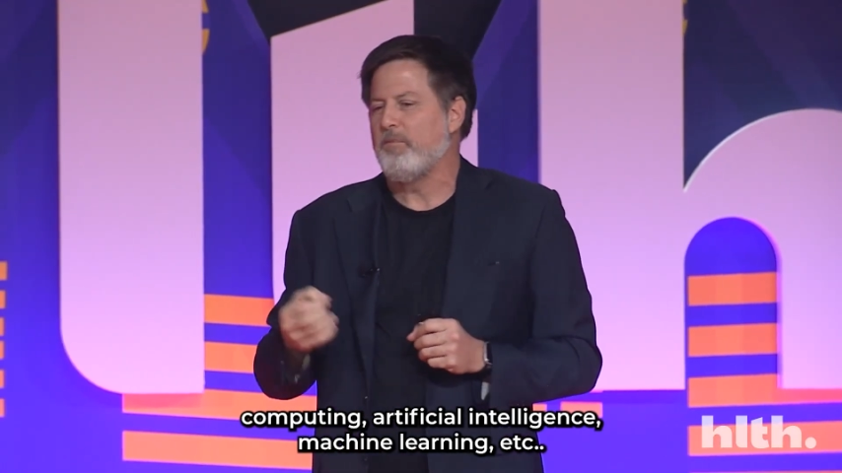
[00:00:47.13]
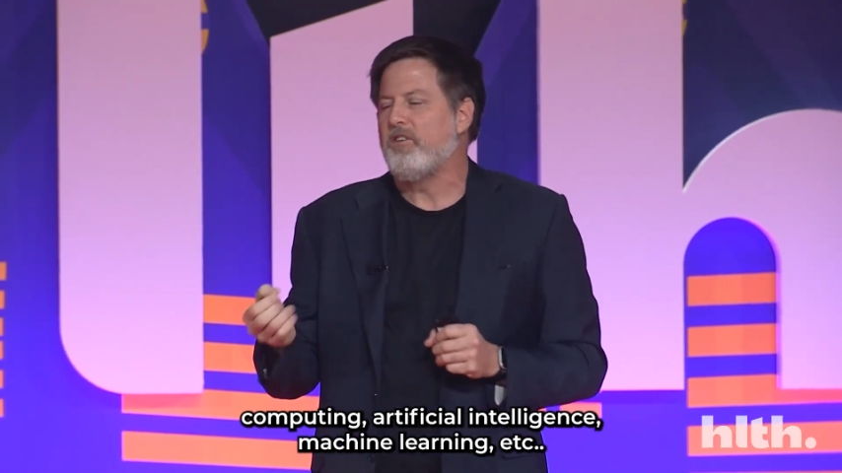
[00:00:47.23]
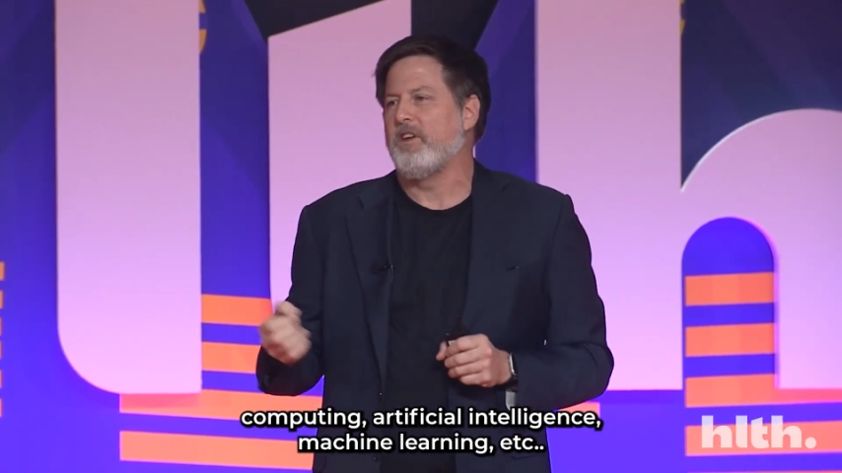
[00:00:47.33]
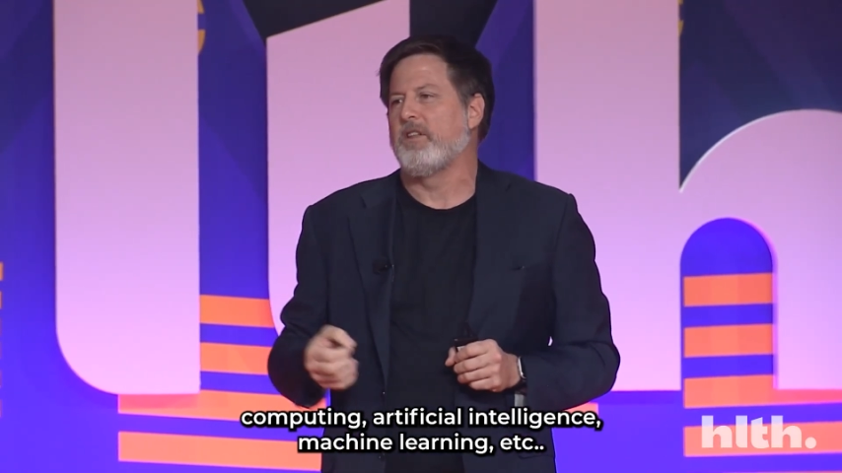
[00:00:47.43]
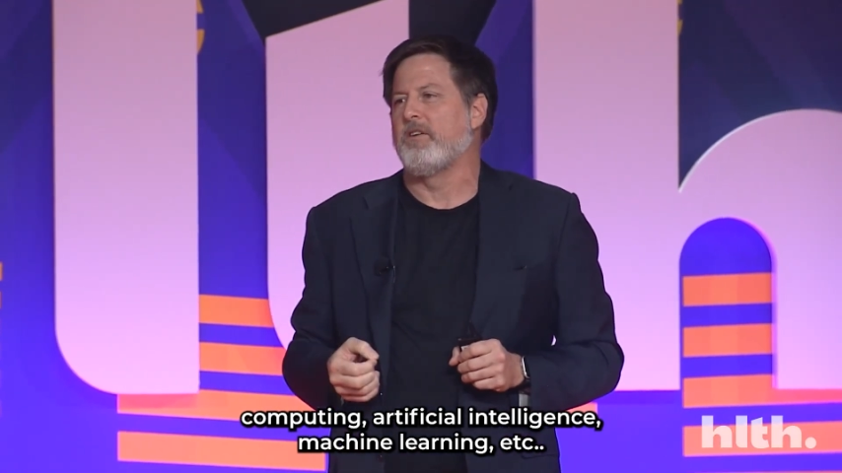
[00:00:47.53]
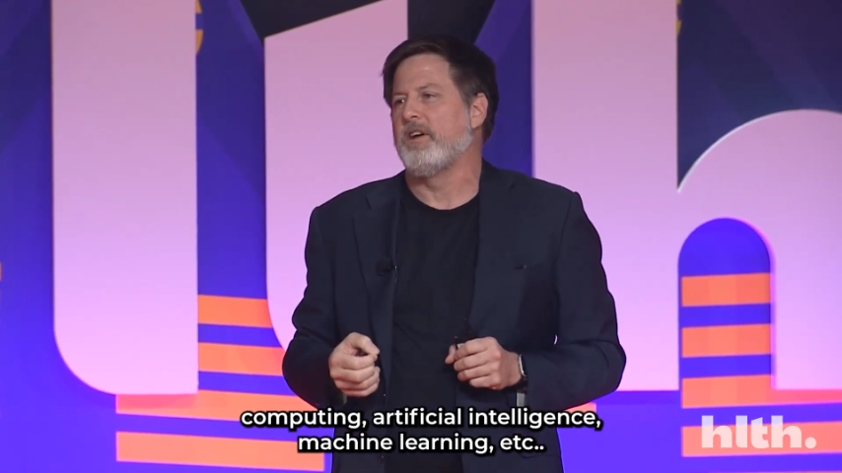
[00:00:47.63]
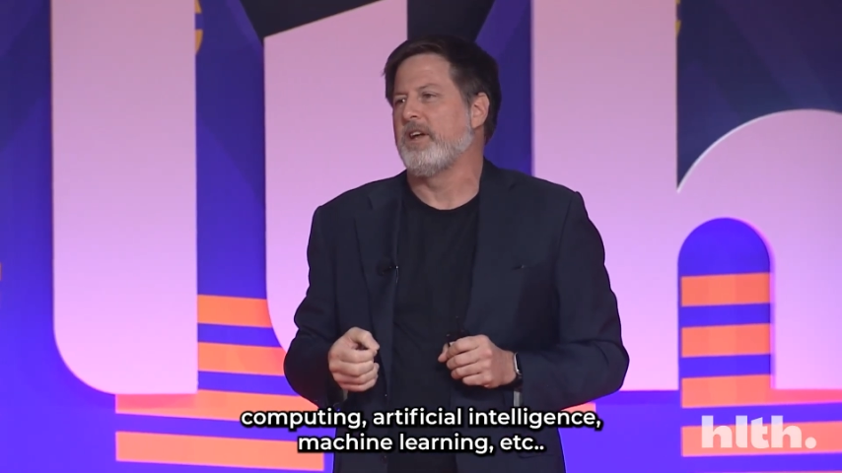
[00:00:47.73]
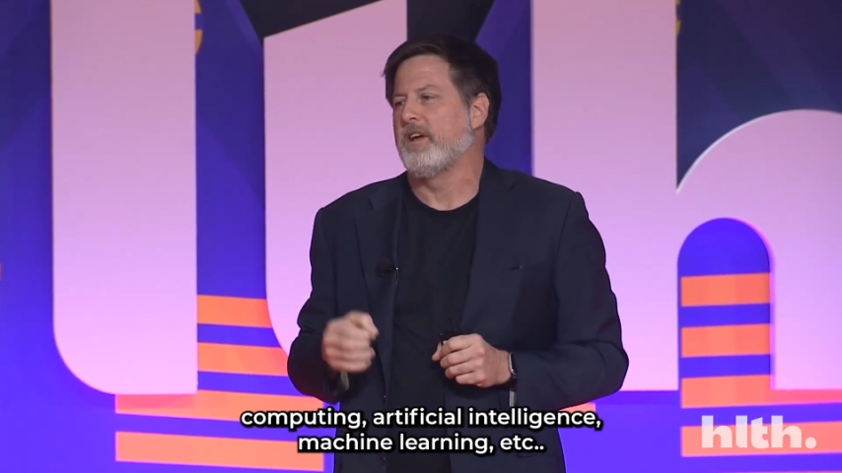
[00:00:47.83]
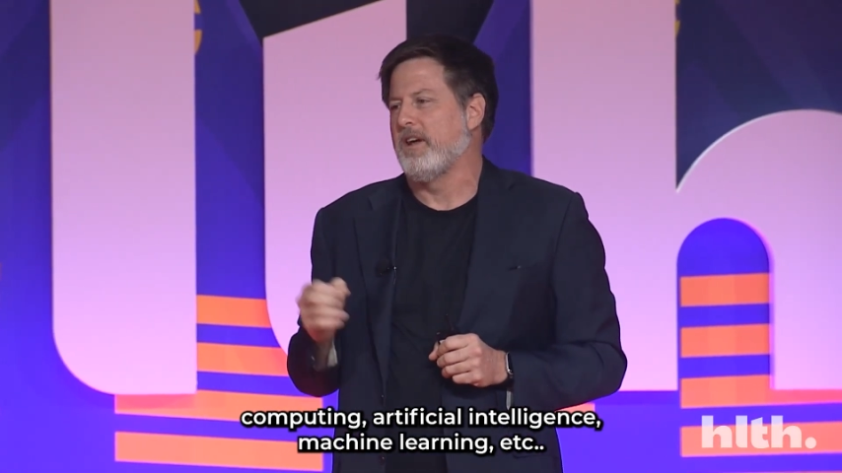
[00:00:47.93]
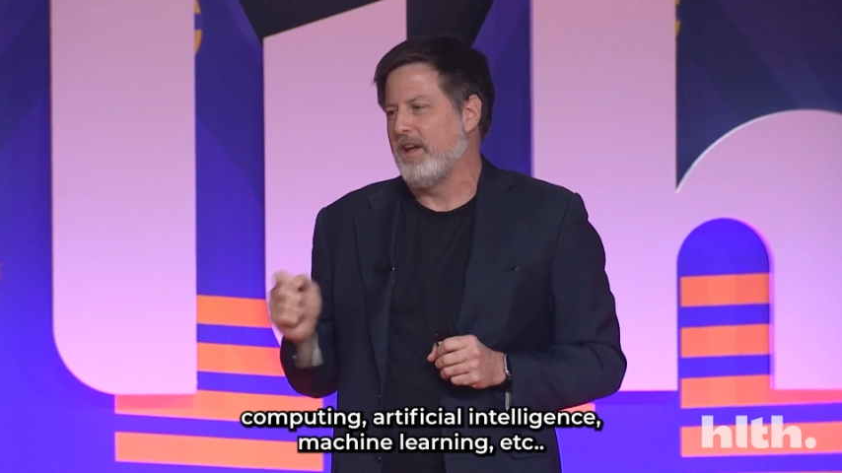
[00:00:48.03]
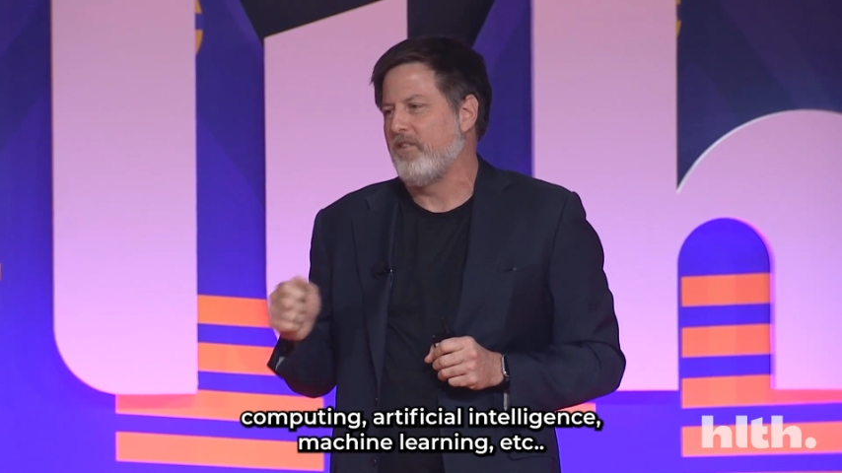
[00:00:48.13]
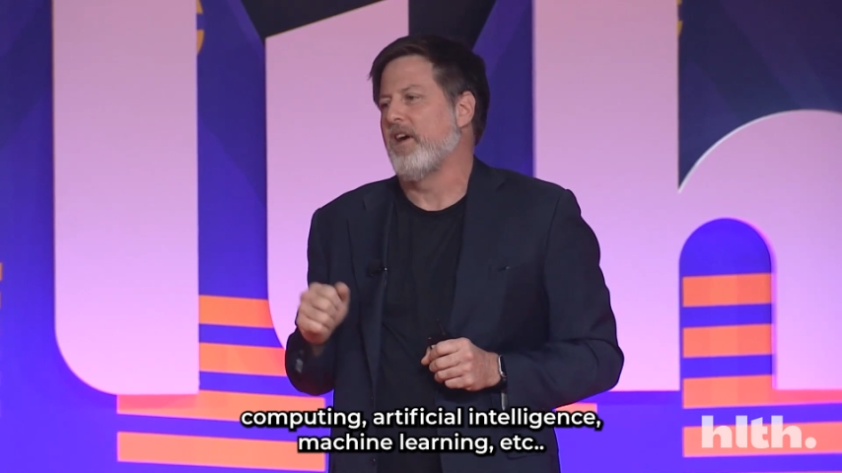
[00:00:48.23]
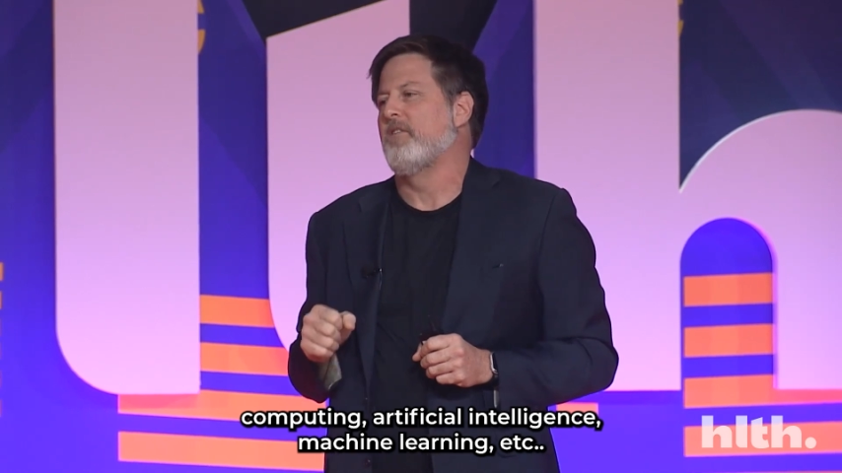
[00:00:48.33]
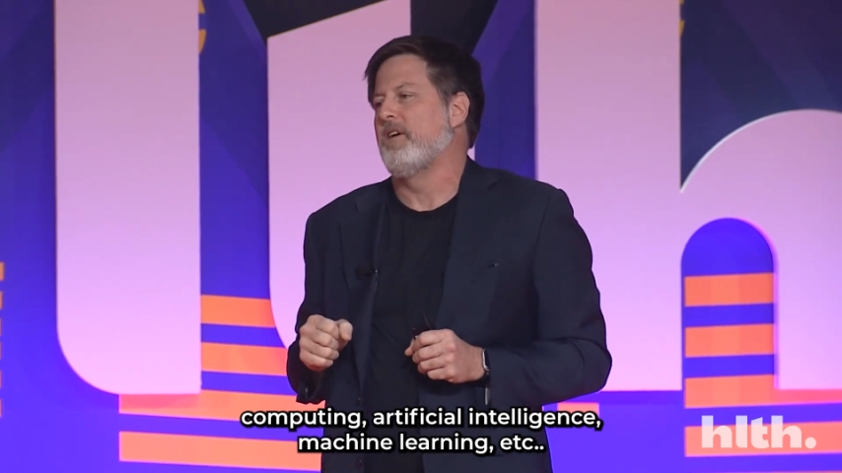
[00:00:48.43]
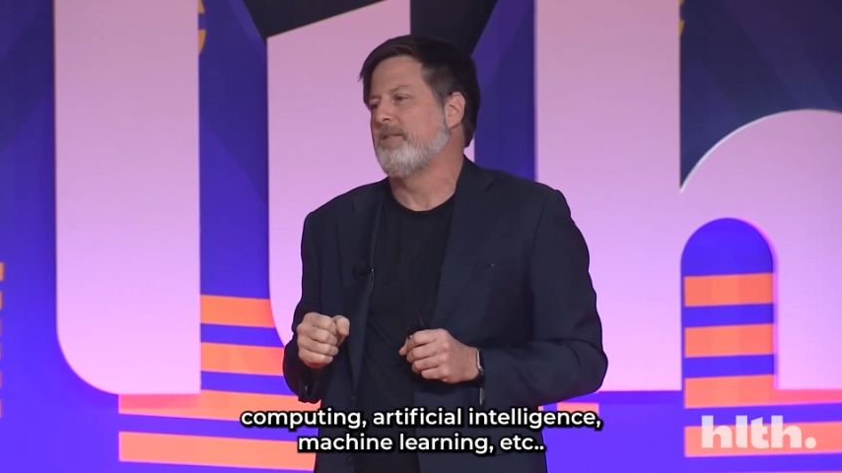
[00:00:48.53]
machine learning,
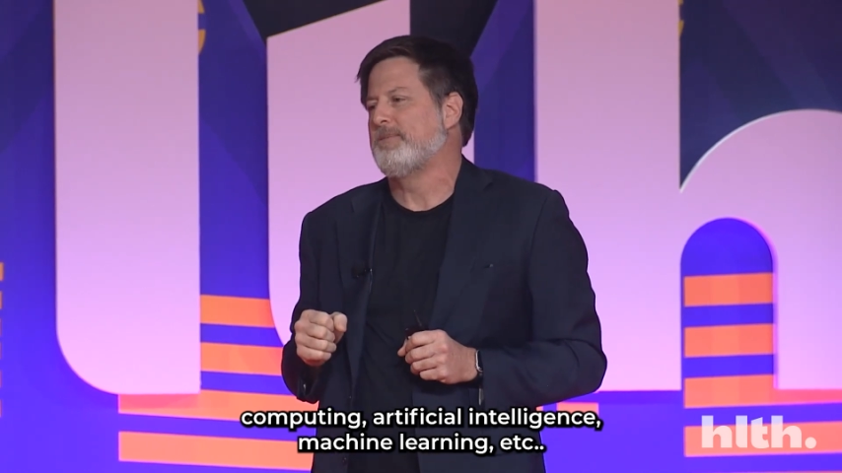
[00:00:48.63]
etc.